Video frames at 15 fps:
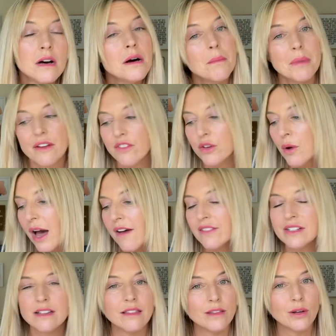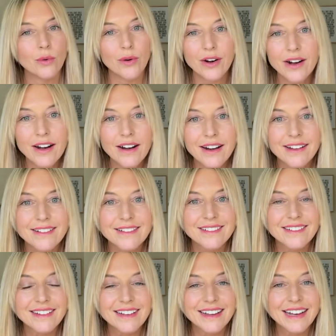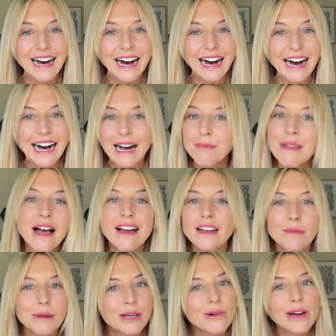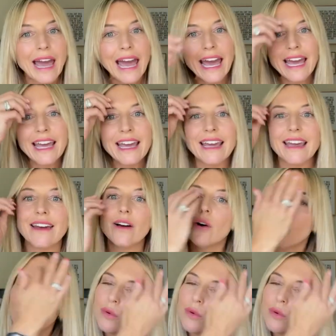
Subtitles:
But if you haven't done the work, I'm not going to be okay